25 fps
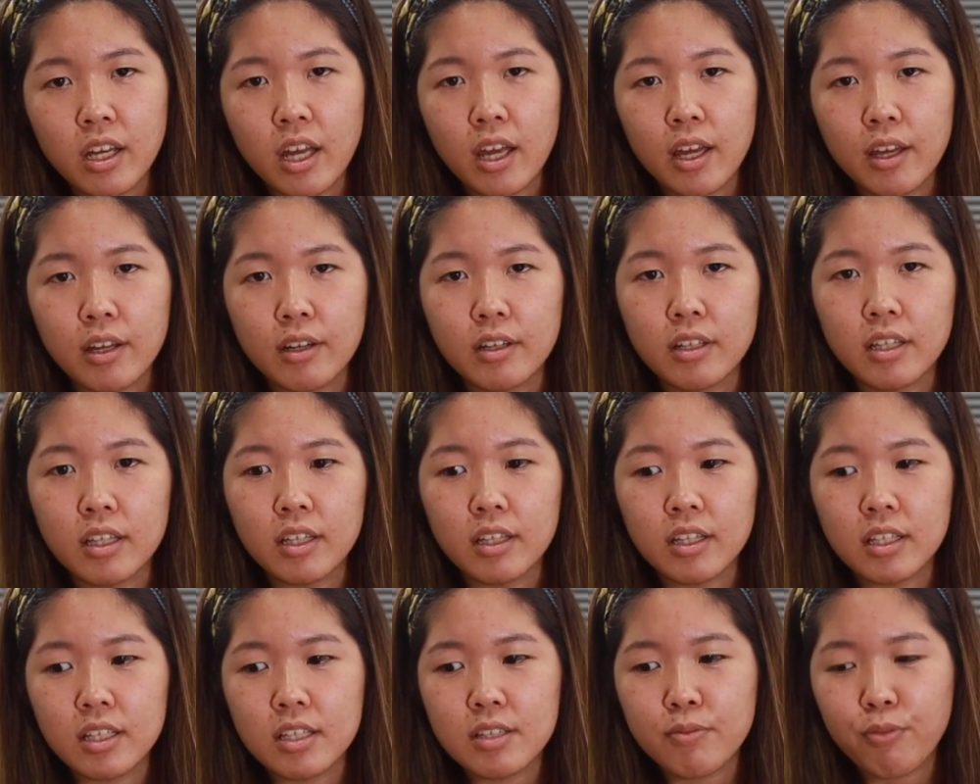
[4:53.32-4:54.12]
And
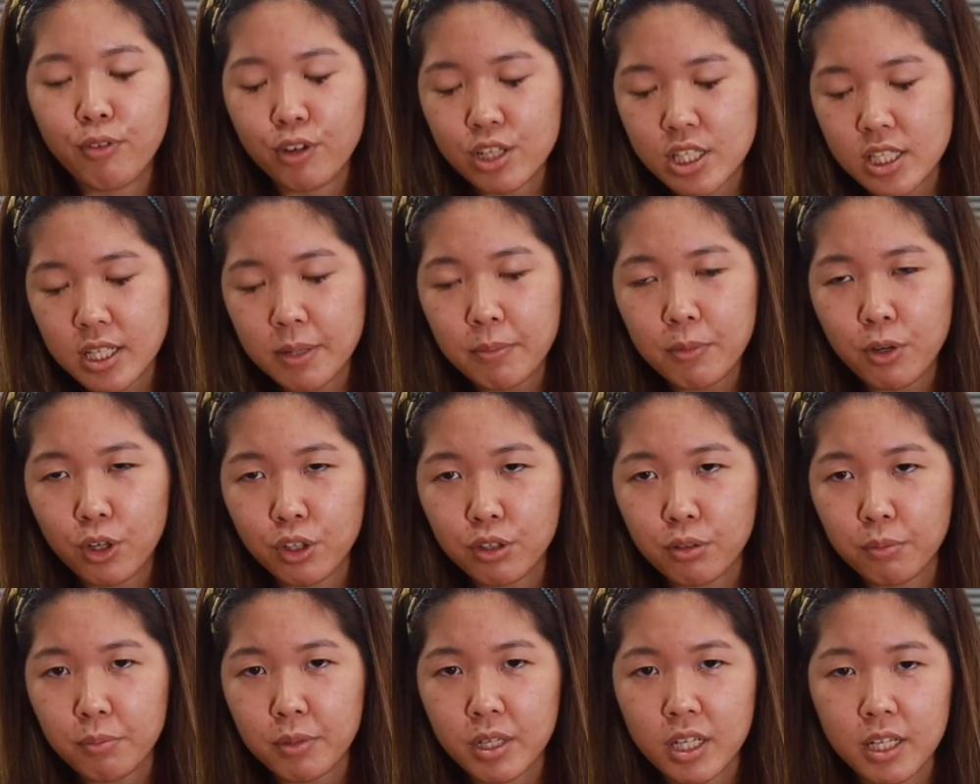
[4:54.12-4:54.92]
for some
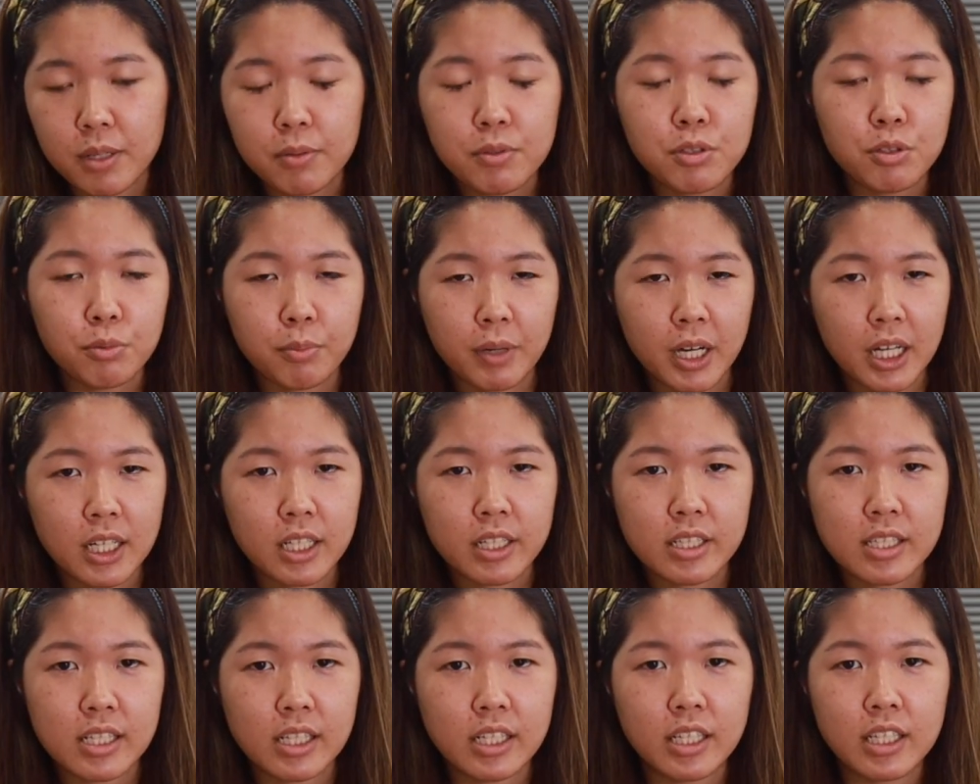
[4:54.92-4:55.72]
condominiums, to my
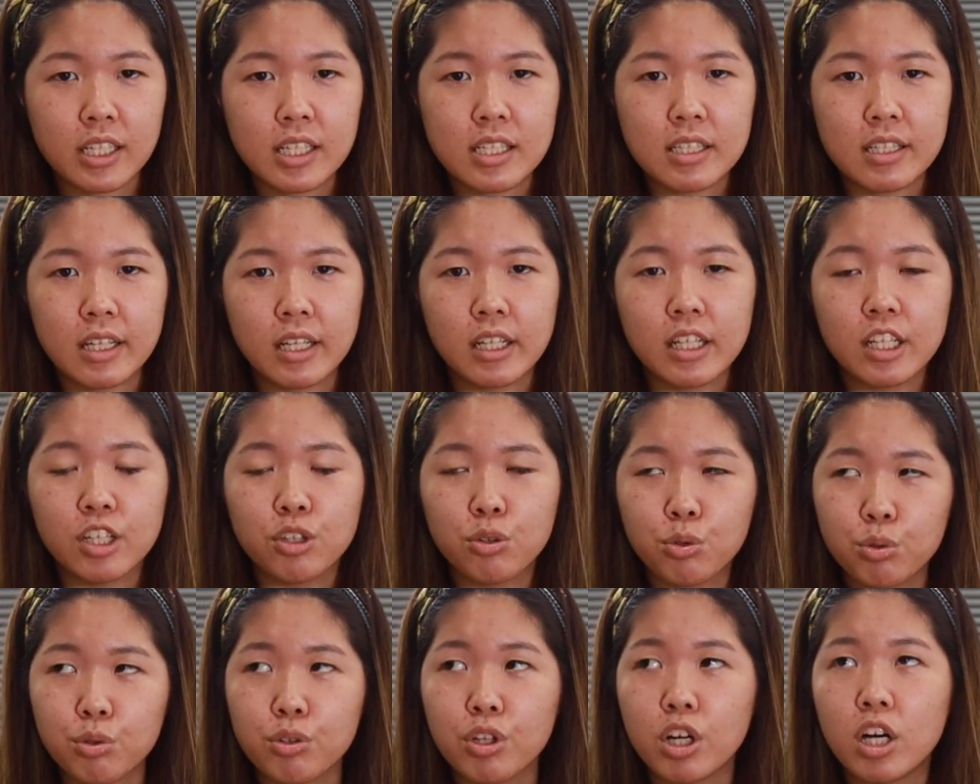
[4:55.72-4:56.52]
understanding, is that they
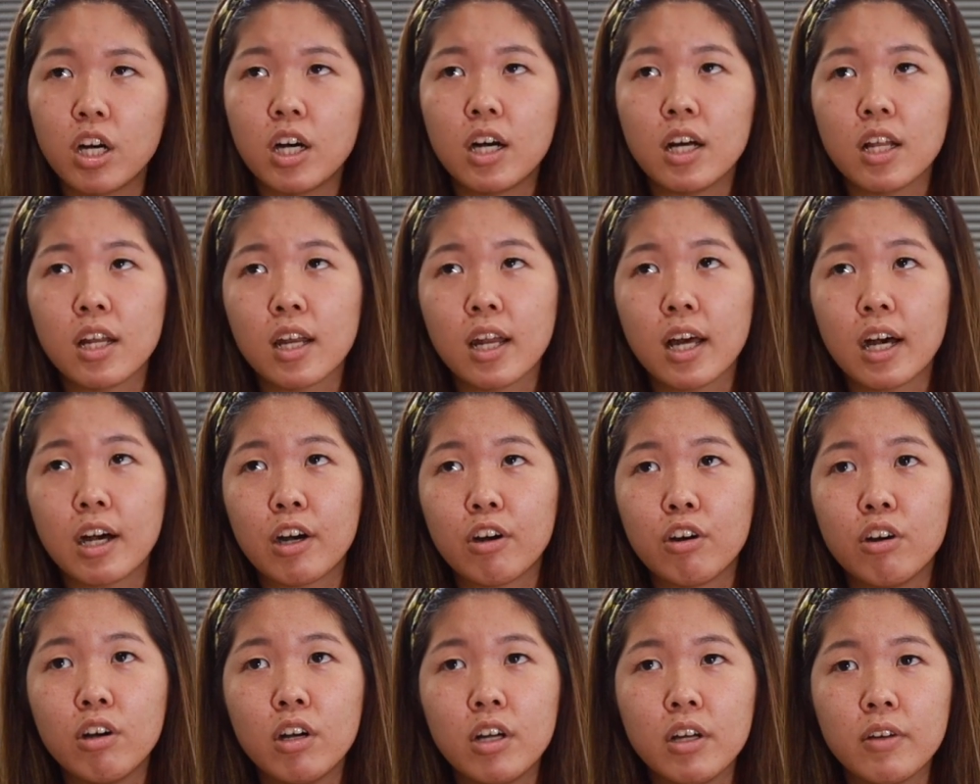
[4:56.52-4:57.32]
do not
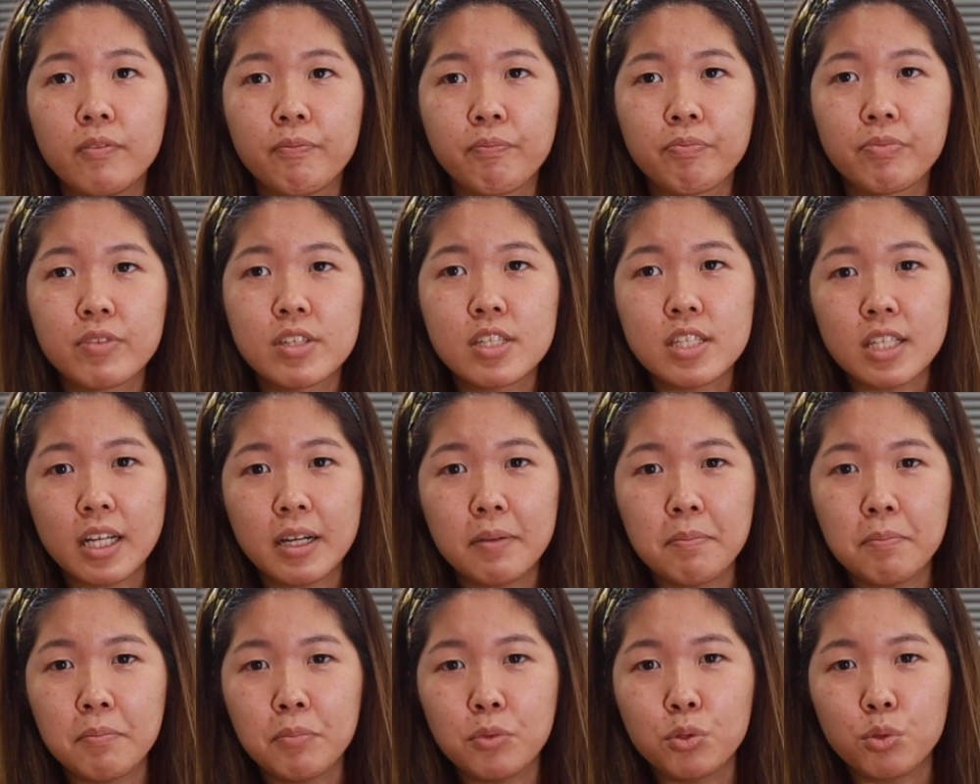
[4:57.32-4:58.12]
allow
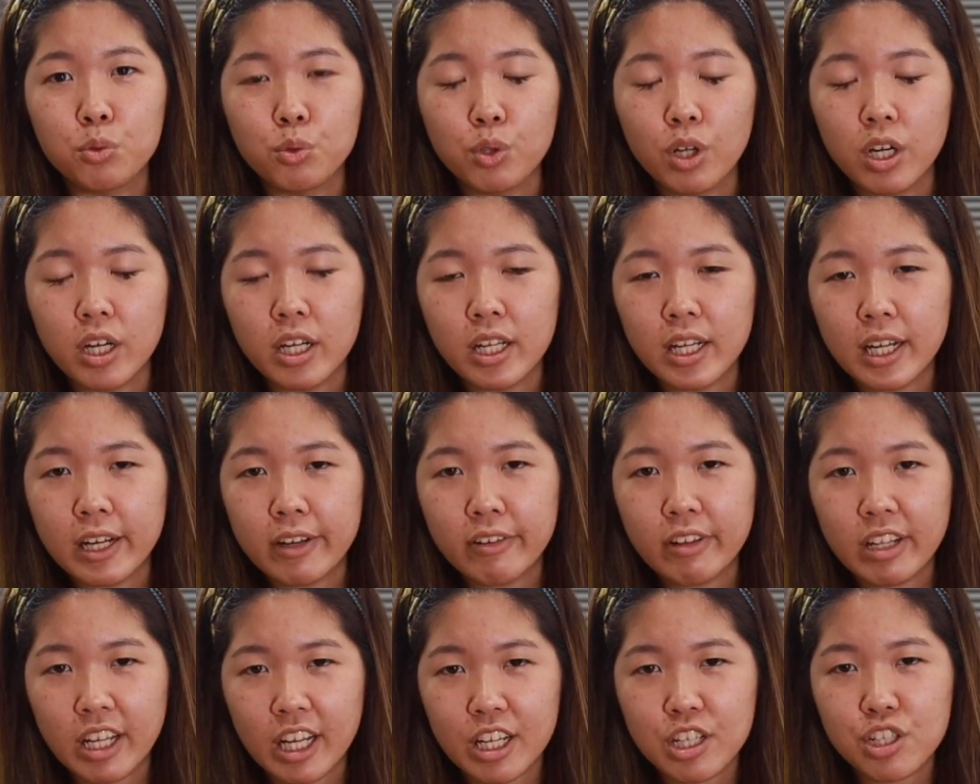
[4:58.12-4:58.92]
some do not
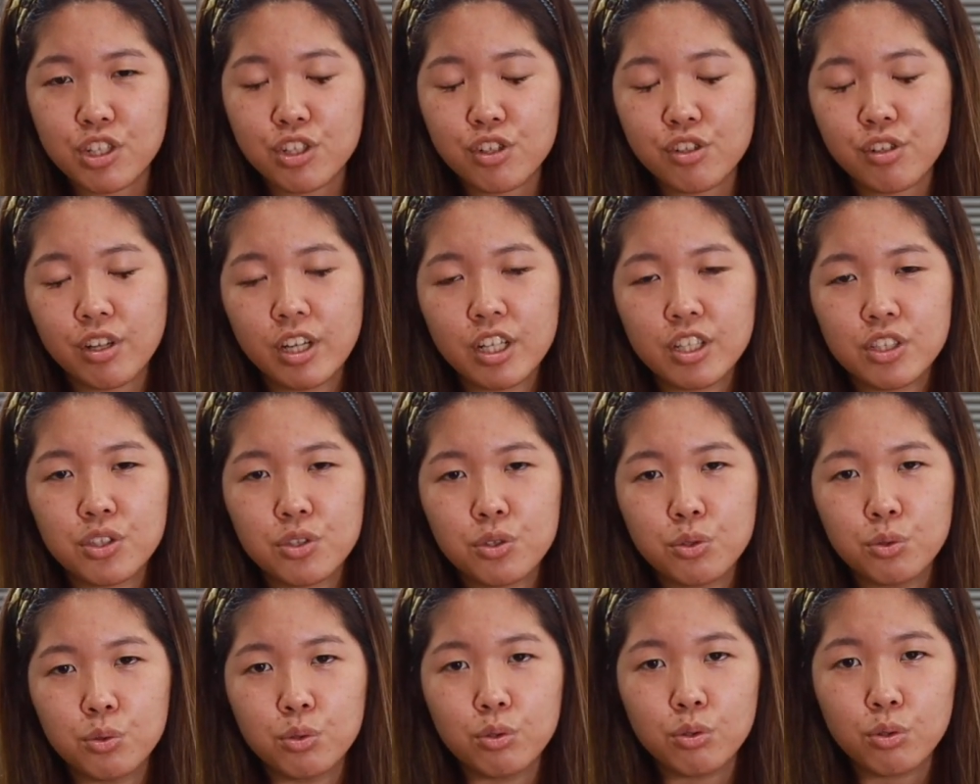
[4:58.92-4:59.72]
allow large
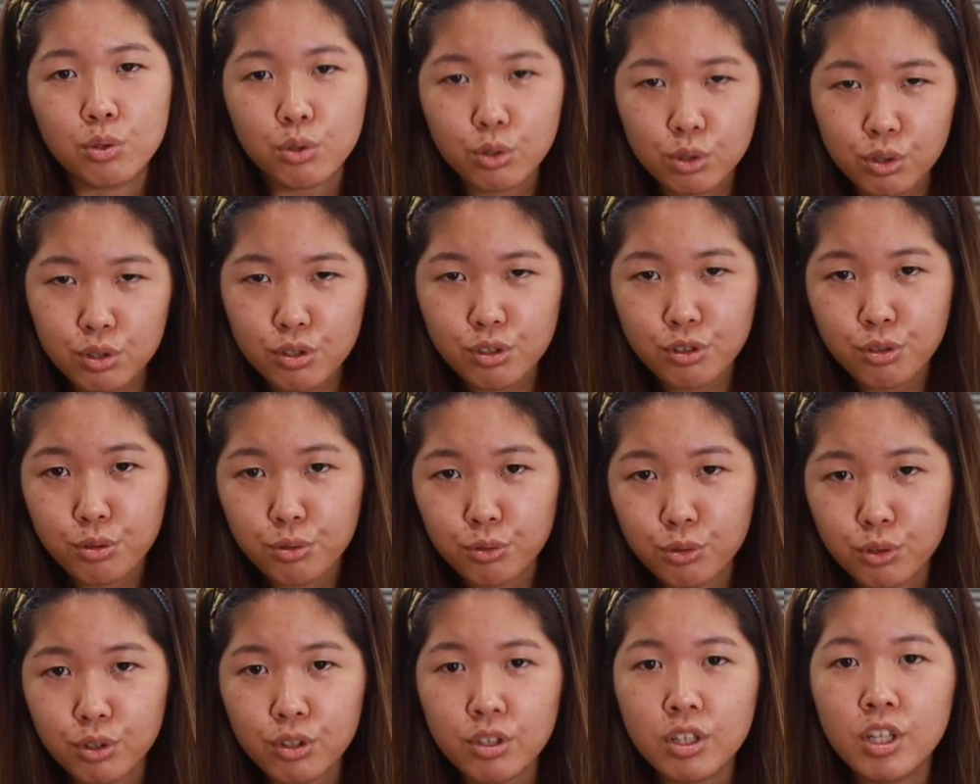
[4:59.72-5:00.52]
trucks to go
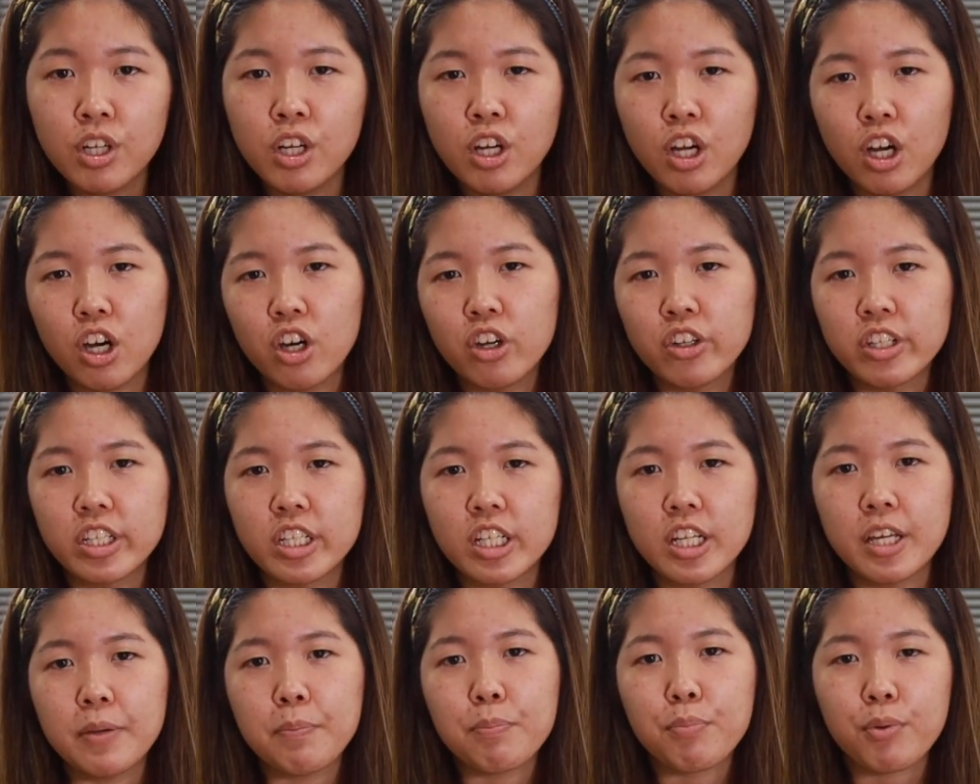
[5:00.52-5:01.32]
through, or they
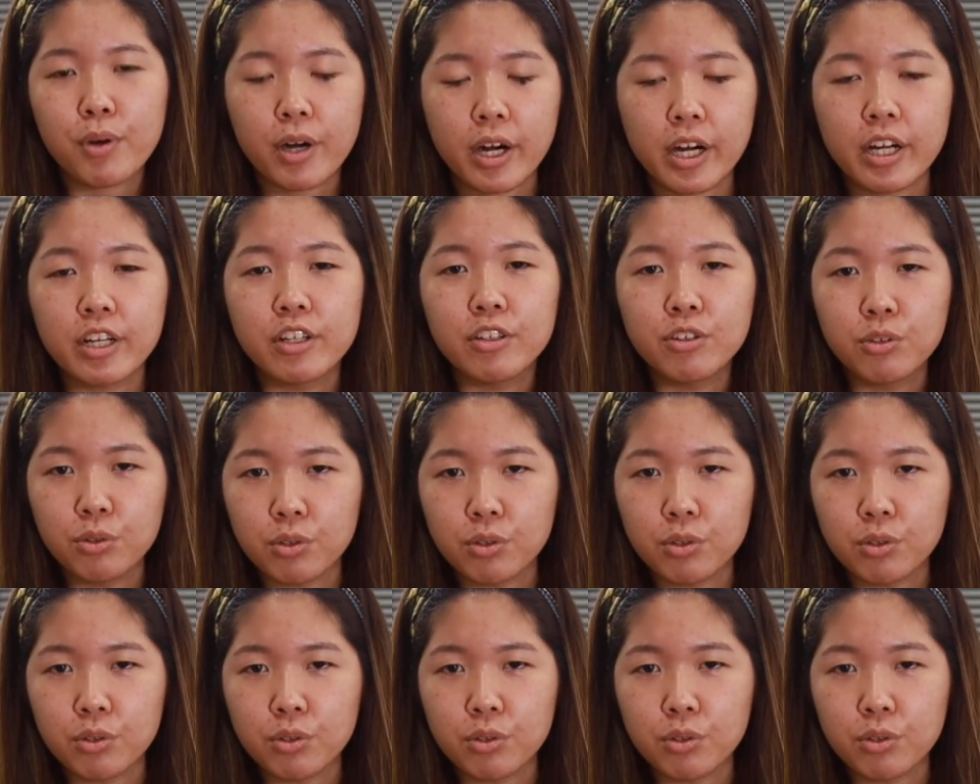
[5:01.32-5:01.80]
need prior